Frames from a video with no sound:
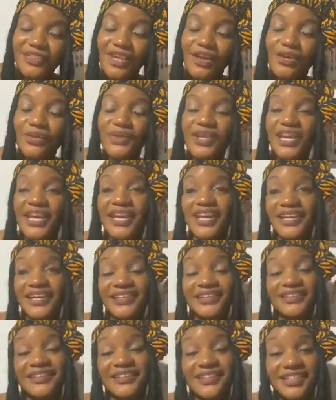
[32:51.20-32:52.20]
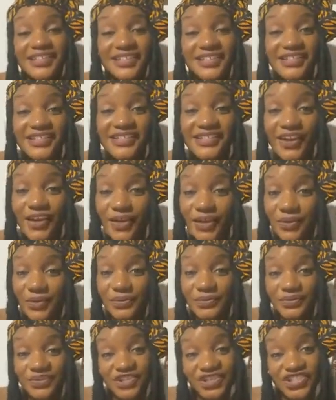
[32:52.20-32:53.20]
Okay. So
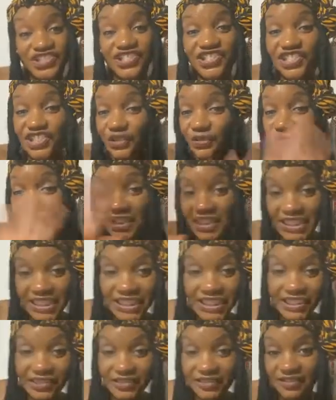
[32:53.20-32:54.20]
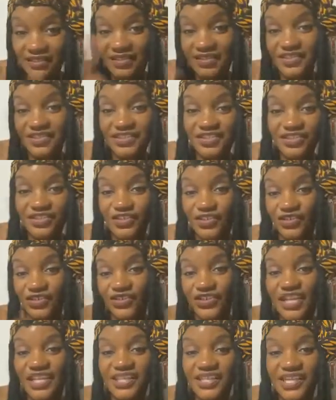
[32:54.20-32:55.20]
just generally, cause you know, you
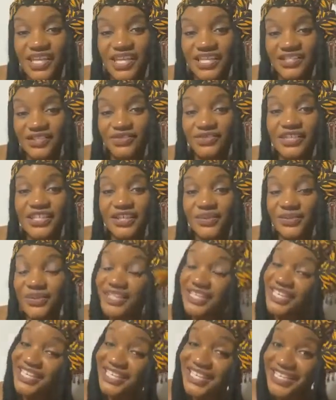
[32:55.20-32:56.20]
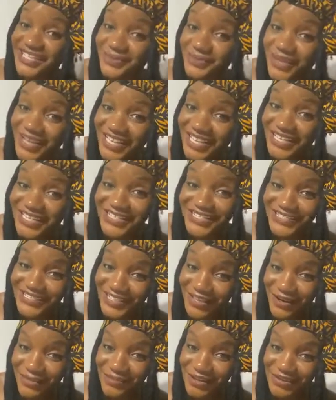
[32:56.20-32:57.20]
got the Cancer Leo thing and guess what? It's
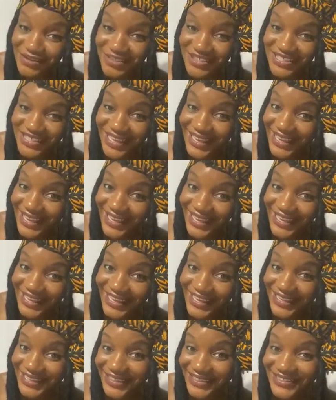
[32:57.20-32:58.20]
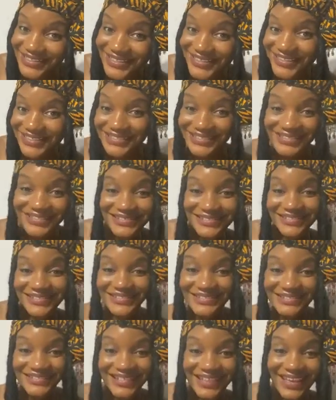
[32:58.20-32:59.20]
Leo moon tonight.
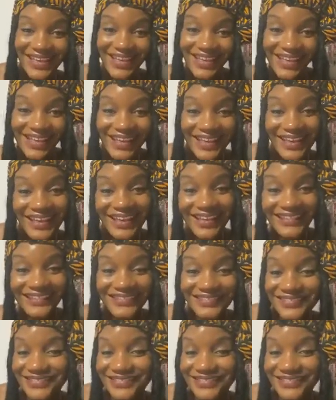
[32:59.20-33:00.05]
Hey.